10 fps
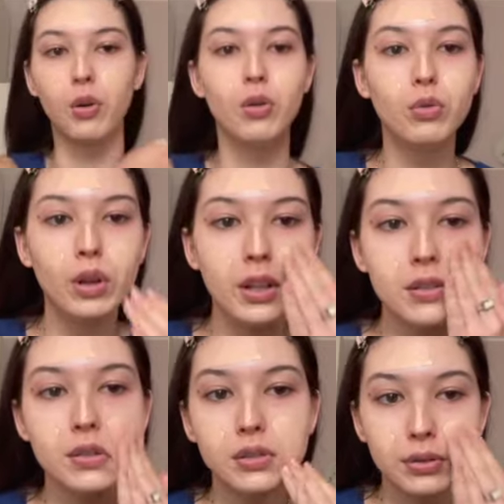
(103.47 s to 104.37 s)

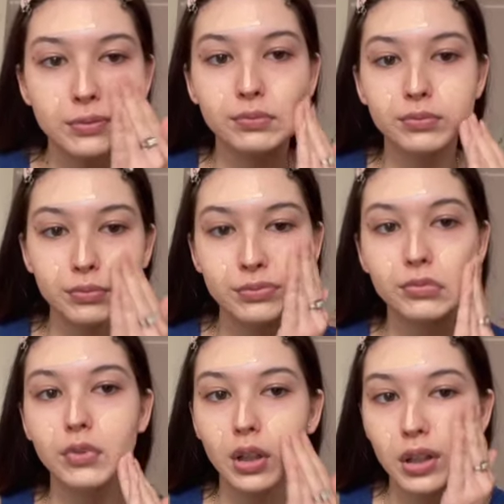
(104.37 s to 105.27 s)
always
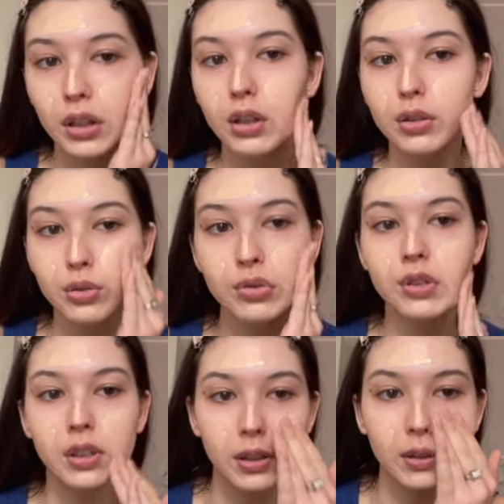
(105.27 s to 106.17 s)

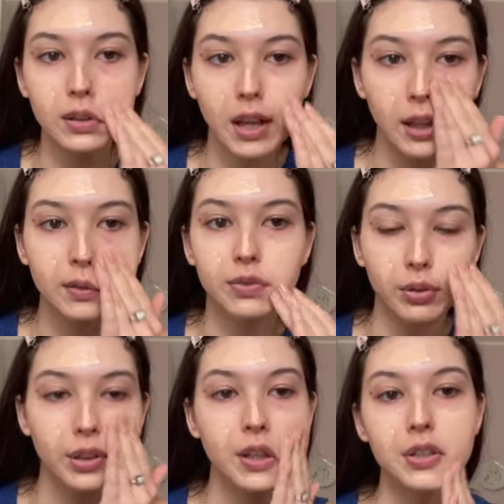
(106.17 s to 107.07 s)
using that
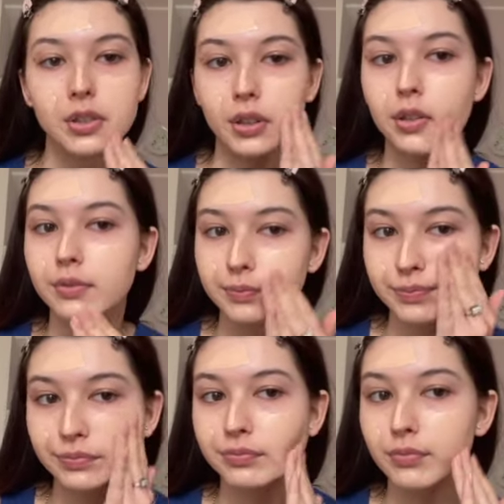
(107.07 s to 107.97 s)
foundation,
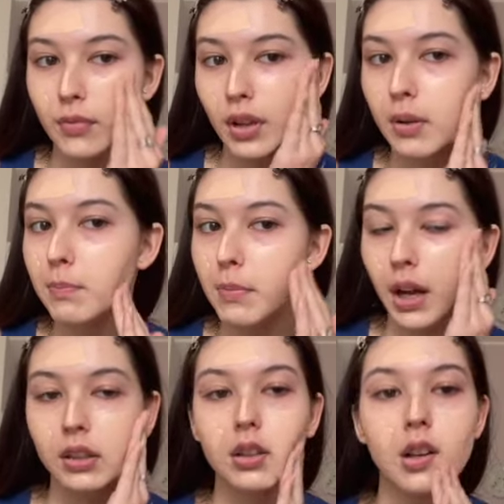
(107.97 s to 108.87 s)

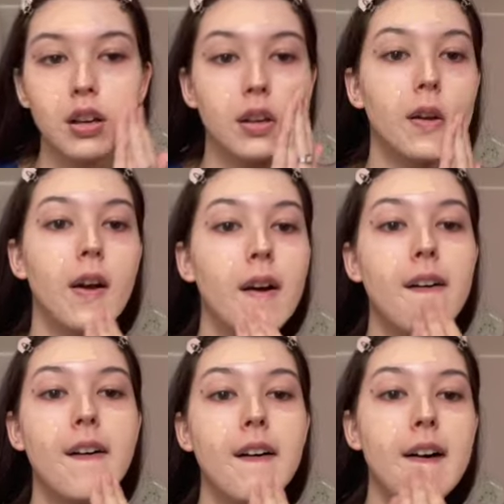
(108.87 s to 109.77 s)
but
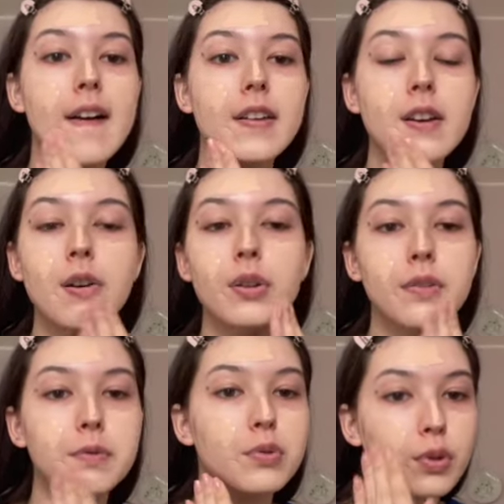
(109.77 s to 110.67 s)
I know
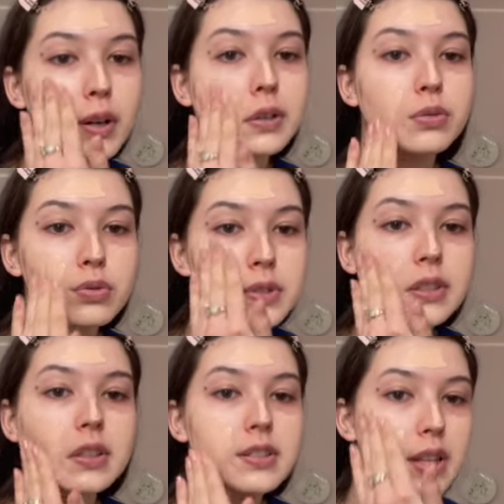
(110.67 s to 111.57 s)
if you are using
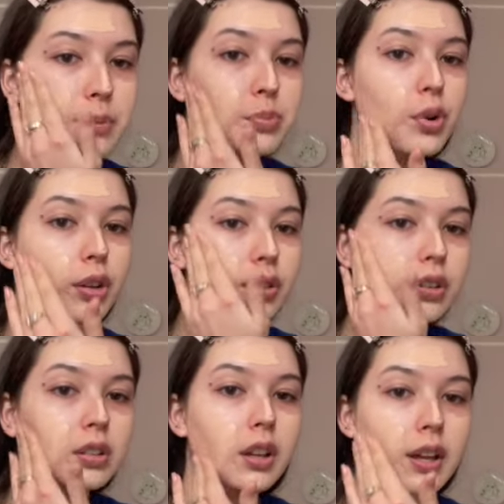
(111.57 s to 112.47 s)
the same
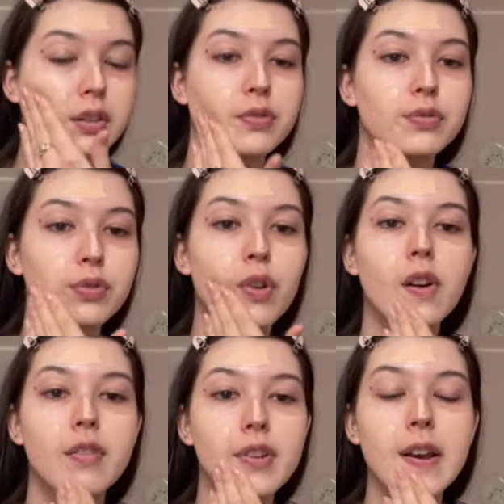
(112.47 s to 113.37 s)
product like for
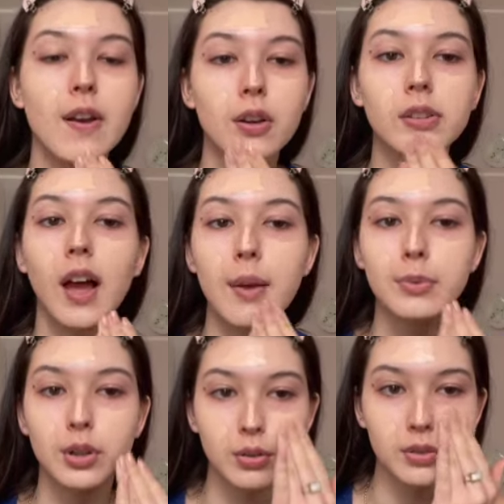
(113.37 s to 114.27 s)
a very long time,
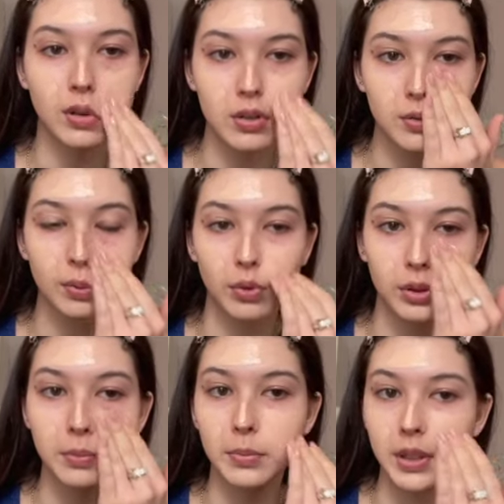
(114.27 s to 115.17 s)
the results
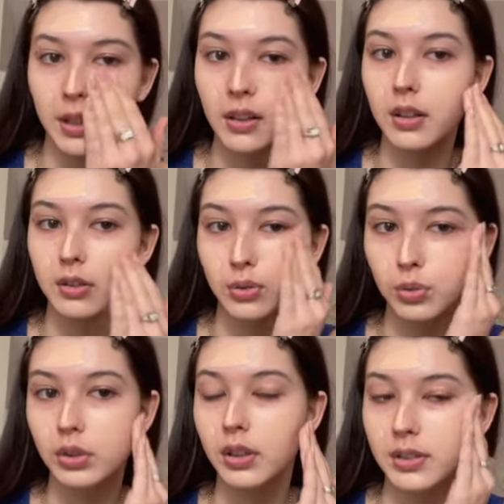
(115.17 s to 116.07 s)
won't be as
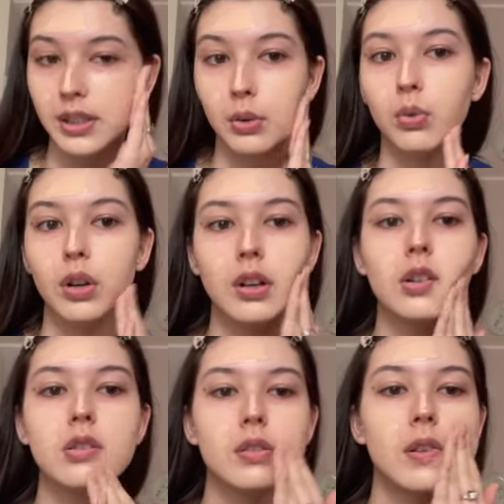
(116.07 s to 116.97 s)
good as they were,
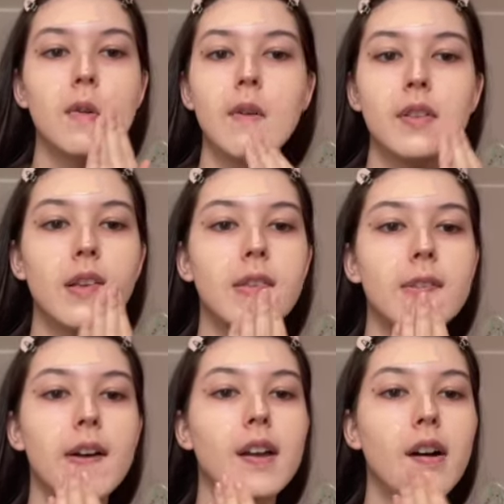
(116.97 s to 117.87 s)
so that's
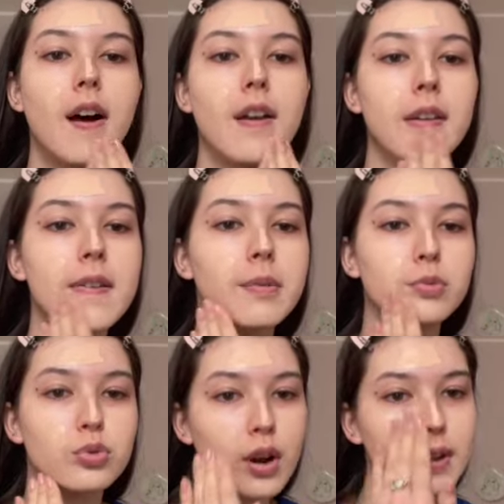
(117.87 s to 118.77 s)
why I am
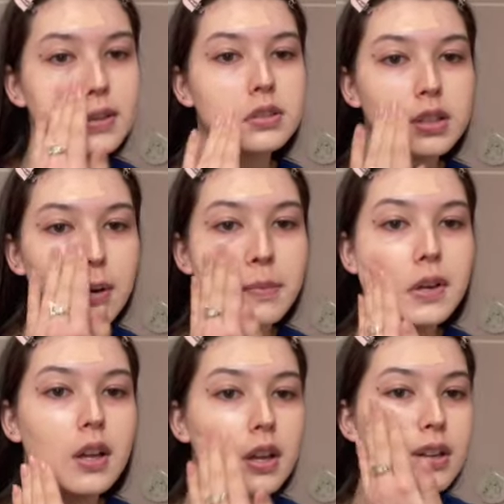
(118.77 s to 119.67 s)
trying some
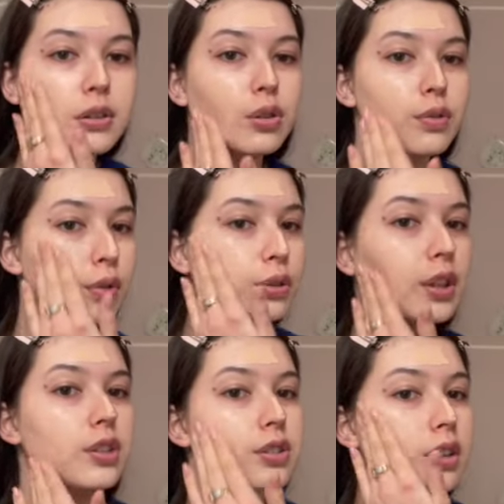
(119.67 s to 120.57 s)
new
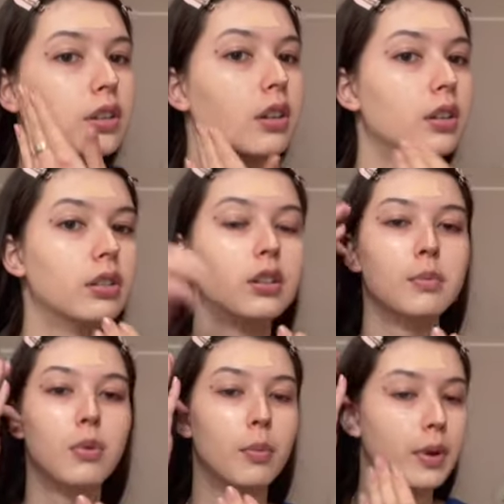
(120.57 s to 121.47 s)
foundation at the
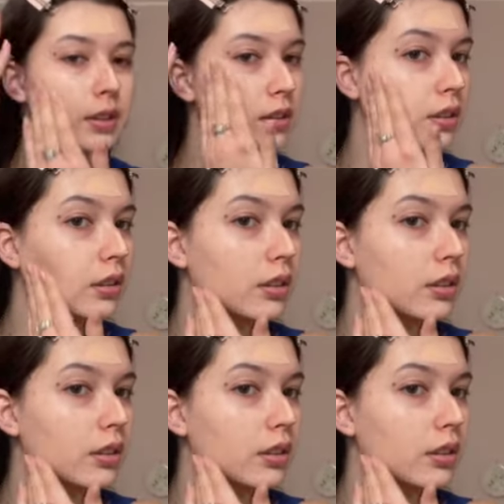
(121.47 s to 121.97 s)
moment.